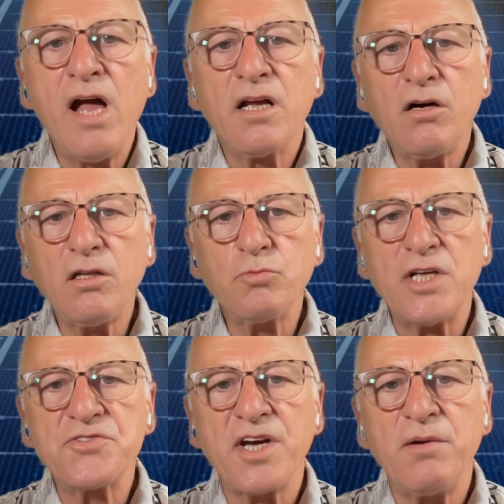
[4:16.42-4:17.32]

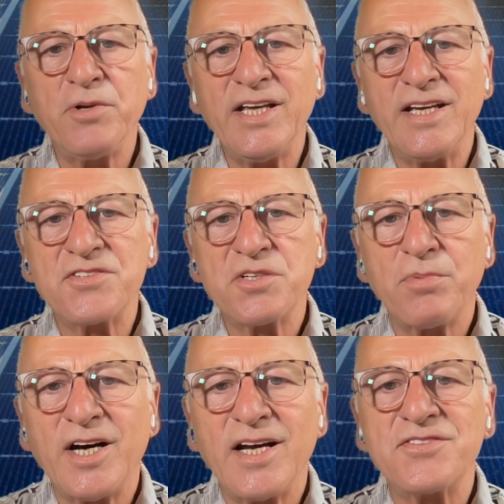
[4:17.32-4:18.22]
Caldwell's company
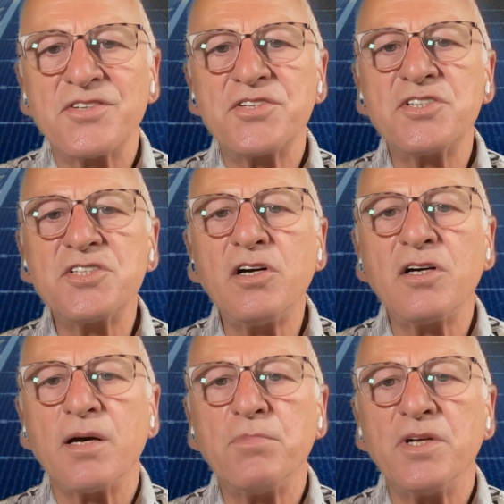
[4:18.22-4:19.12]
ENSPI is a
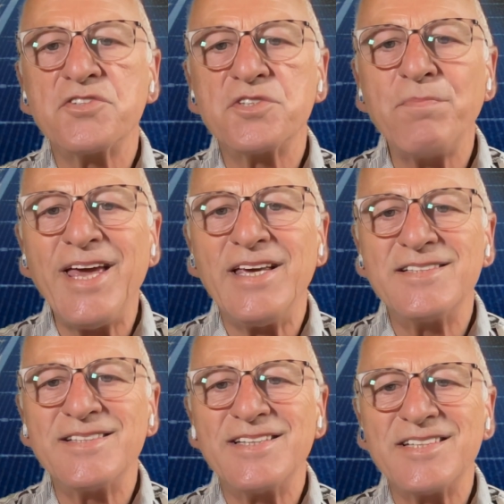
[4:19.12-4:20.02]
startup in a
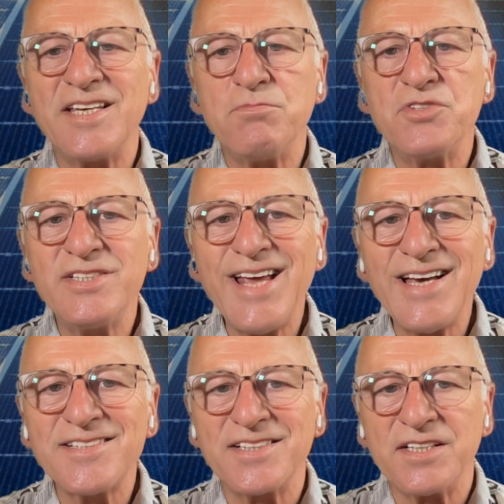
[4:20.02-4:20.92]
space that seems
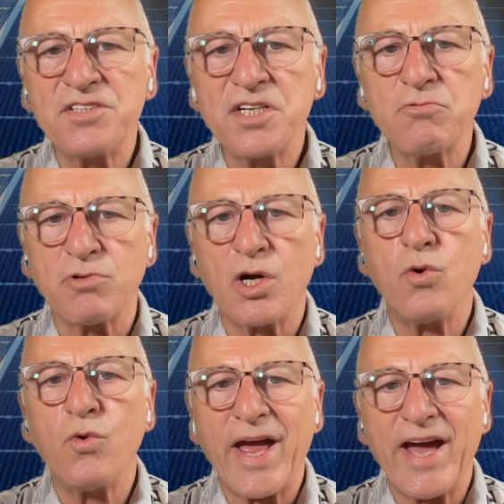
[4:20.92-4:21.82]
destined to
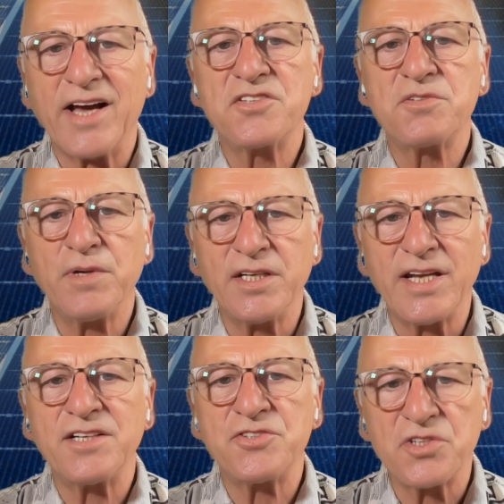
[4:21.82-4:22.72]
grow
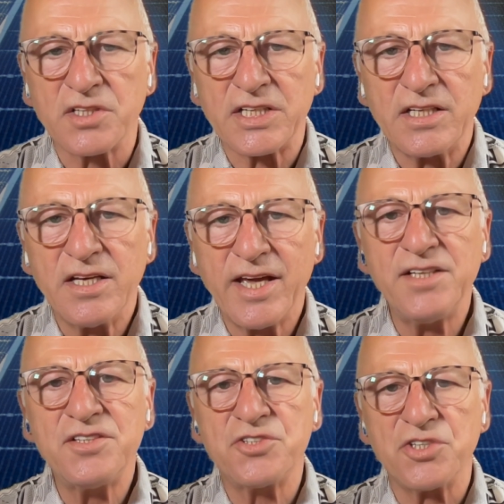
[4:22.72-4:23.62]
exponentially.
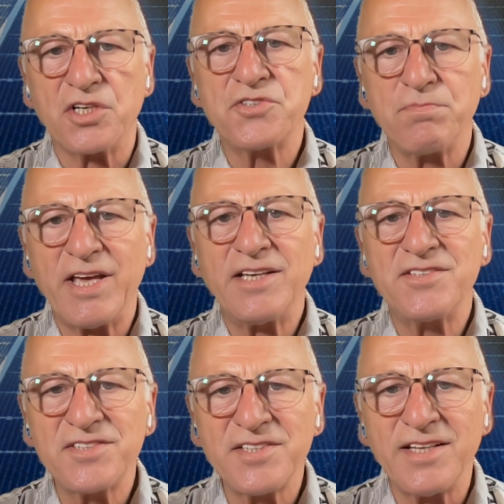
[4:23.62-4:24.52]
It just
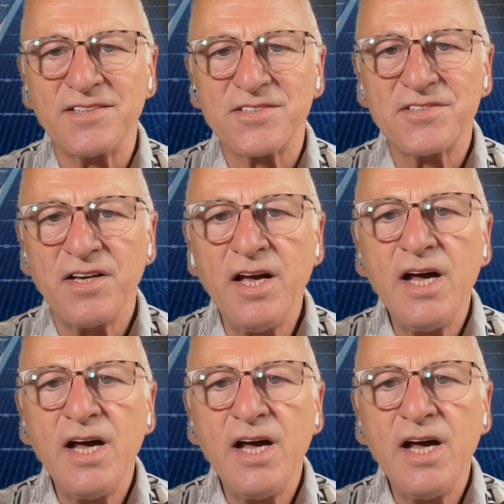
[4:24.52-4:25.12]
makes sense.